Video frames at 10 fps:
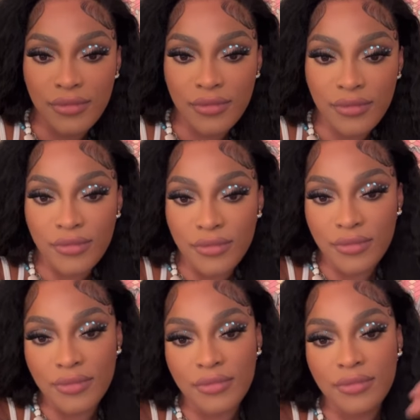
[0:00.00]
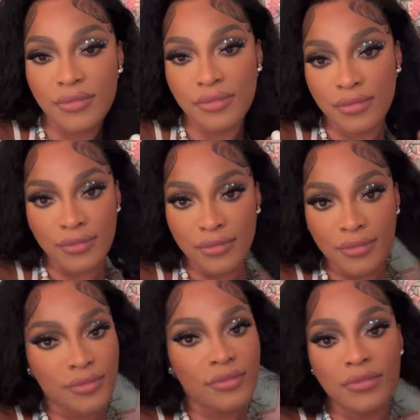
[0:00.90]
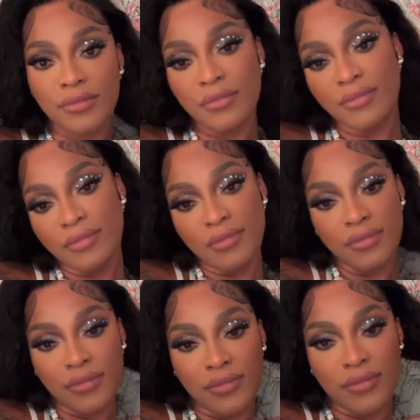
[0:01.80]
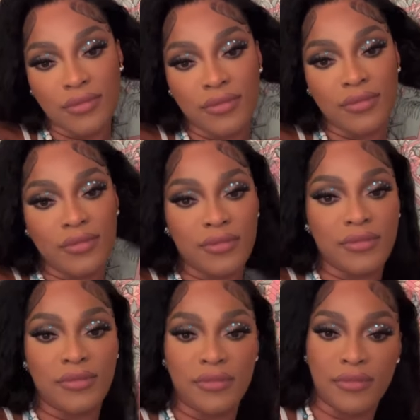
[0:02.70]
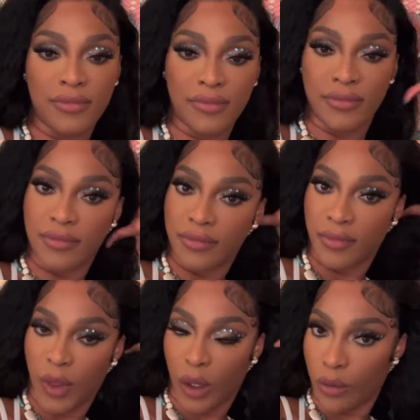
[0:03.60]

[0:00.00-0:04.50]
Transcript: Nobody speaks.